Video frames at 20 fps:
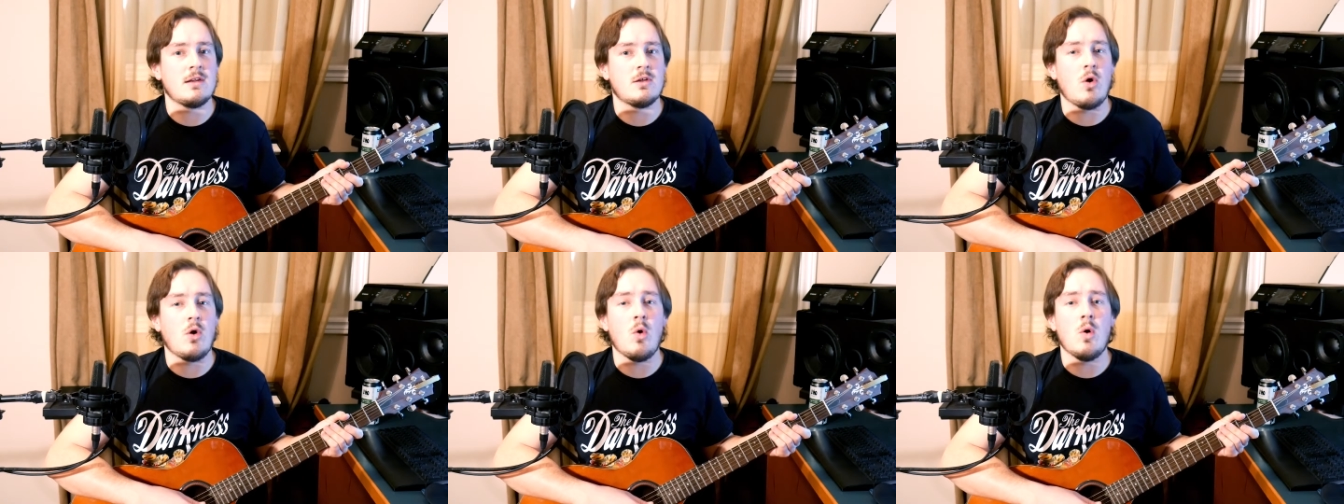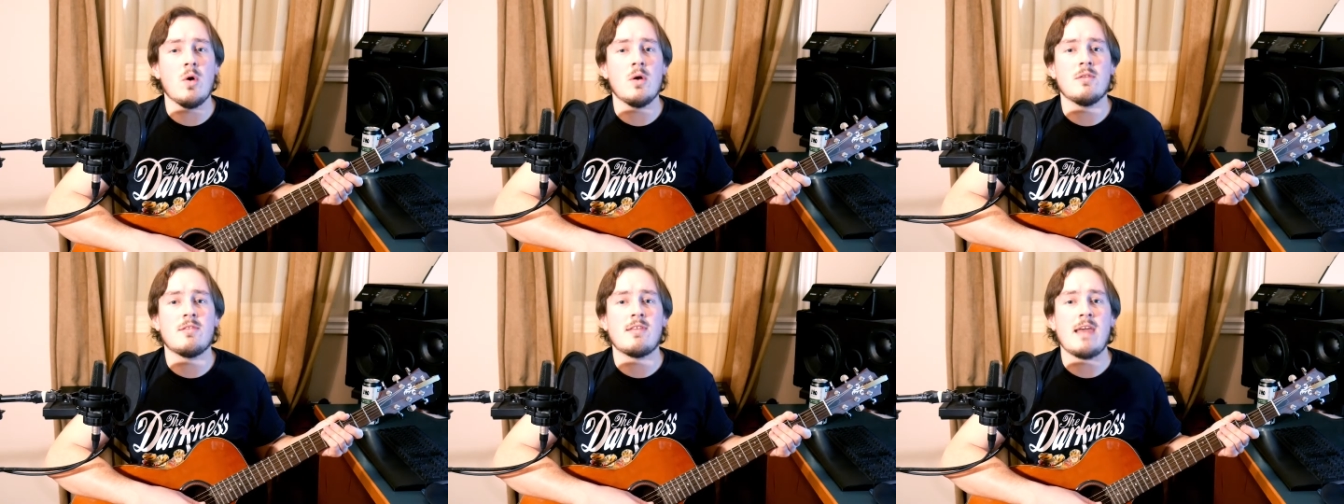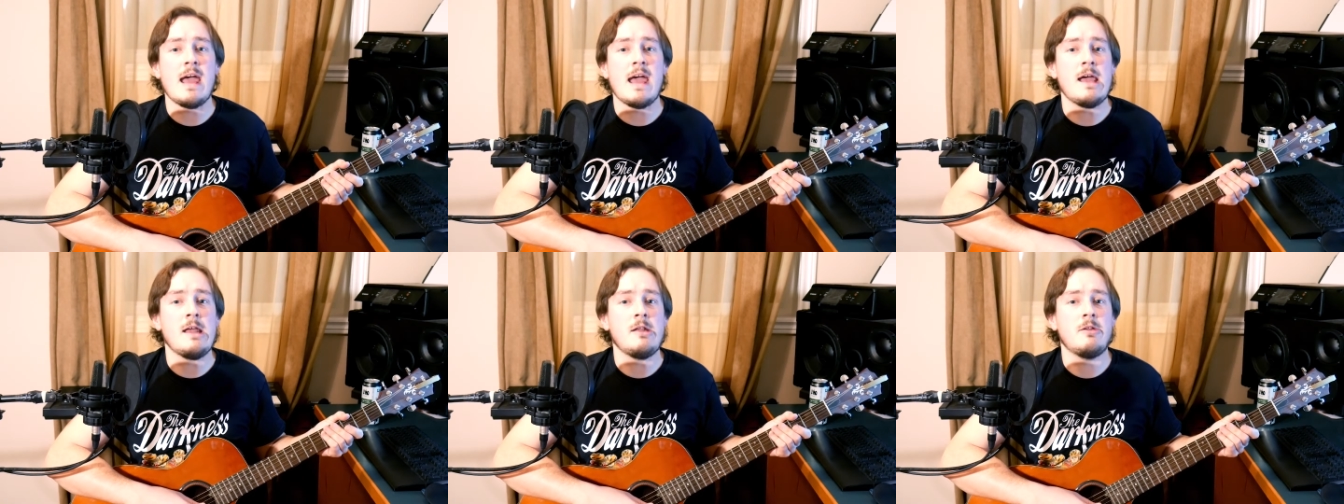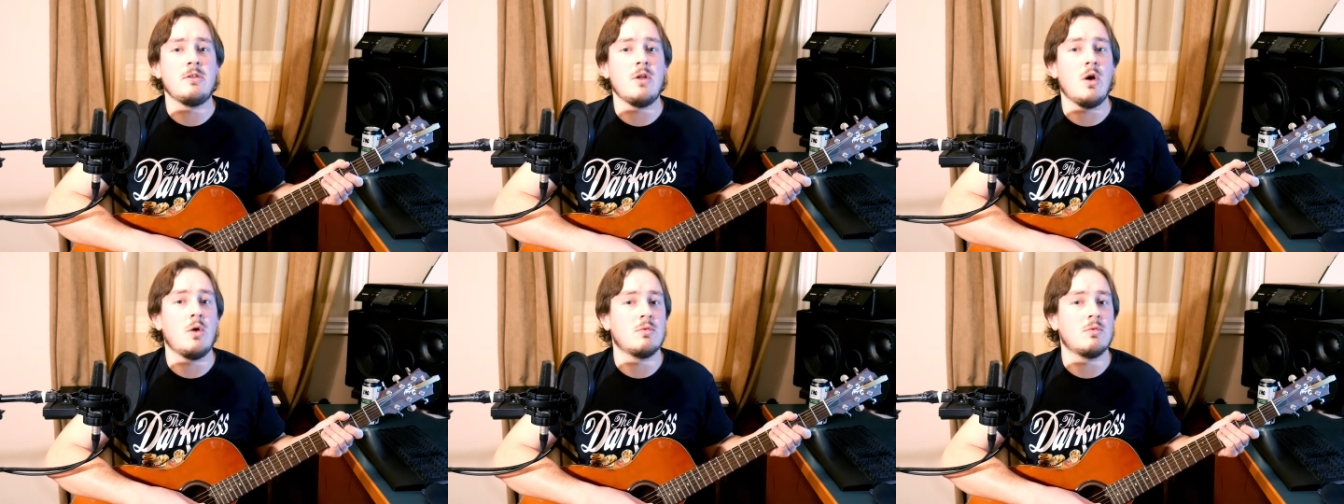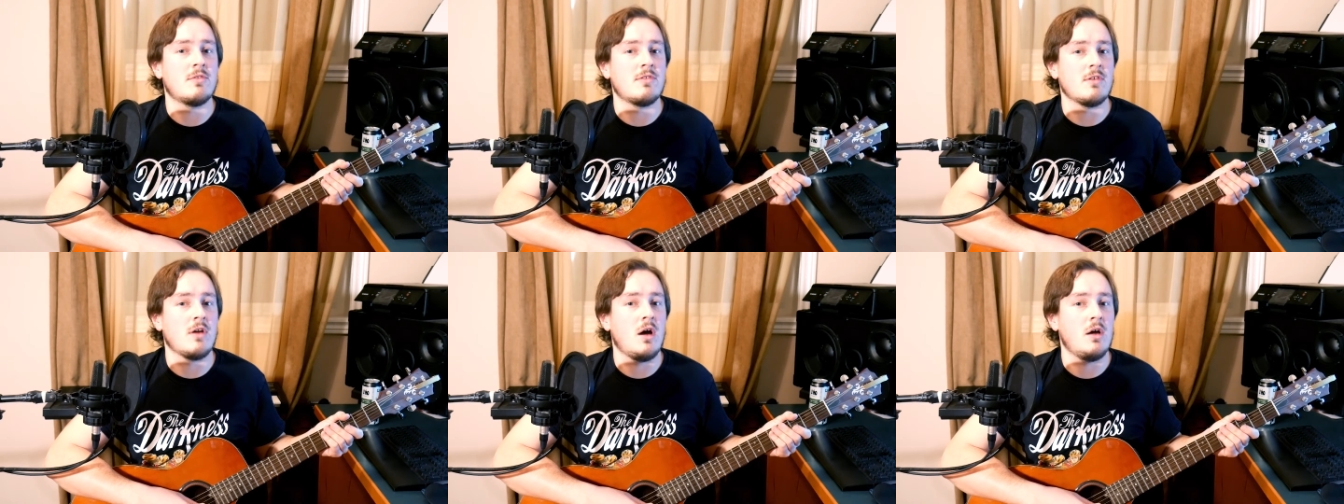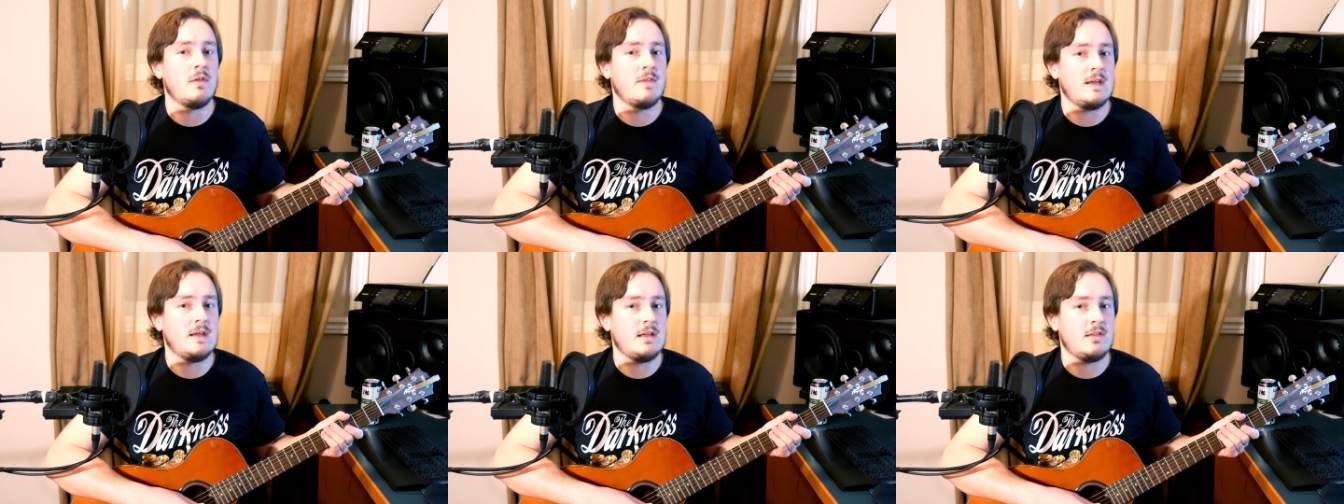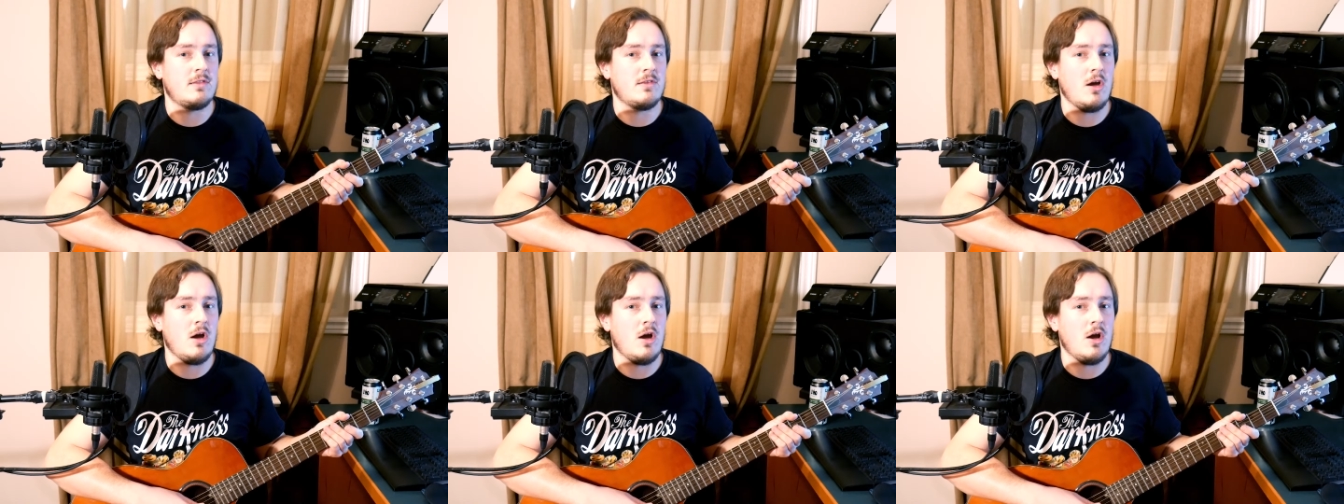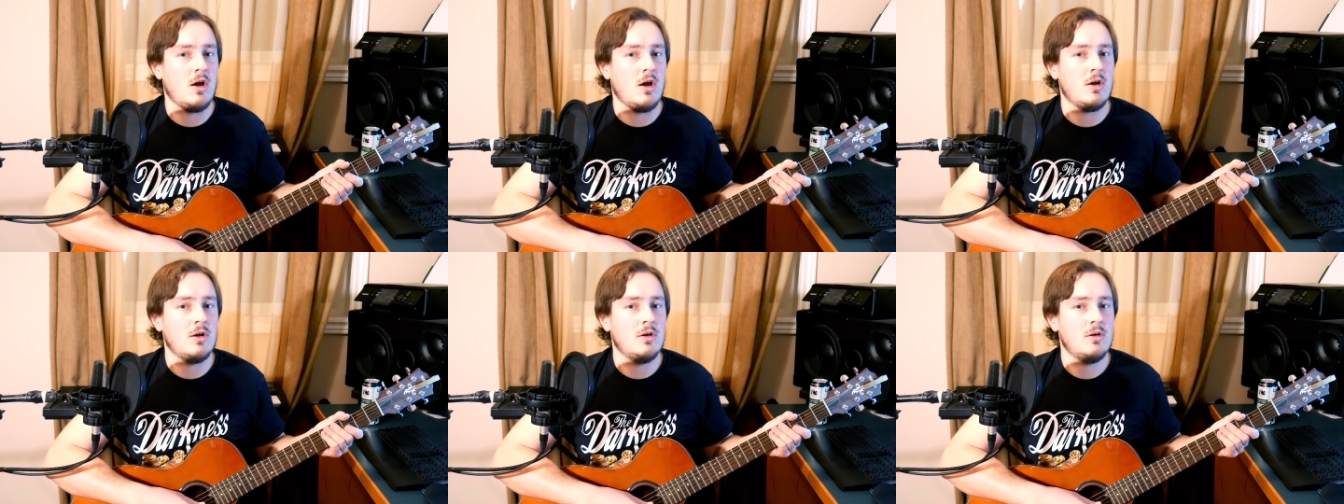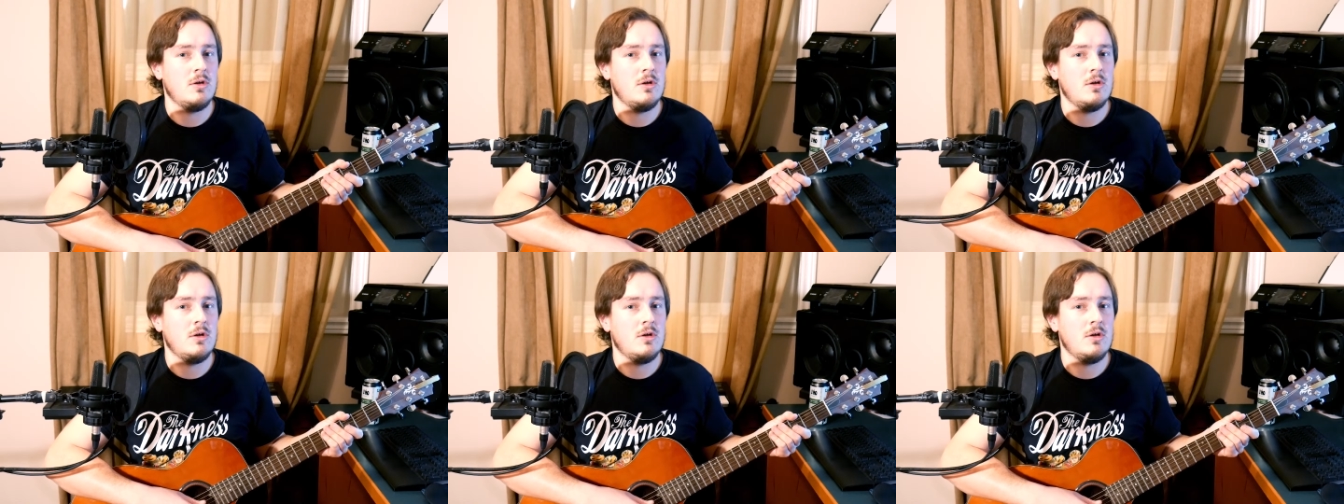chords and notes on the guitar.